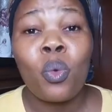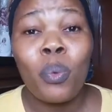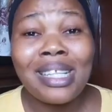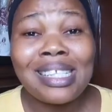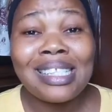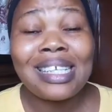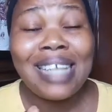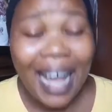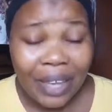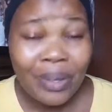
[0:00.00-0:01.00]
with the
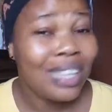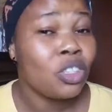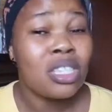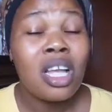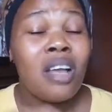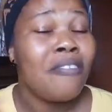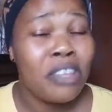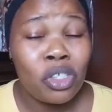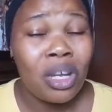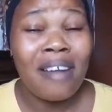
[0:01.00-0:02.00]
guy, you can just
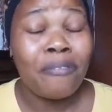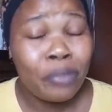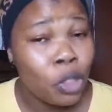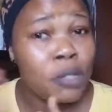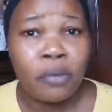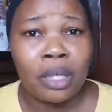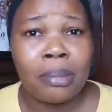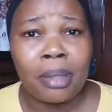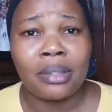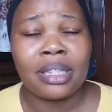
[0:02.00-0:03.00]
face it and just forget
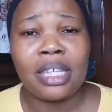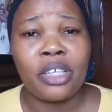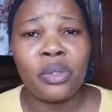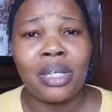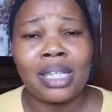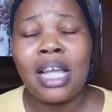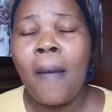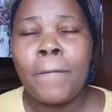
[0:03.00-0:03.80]
about the girl, you get.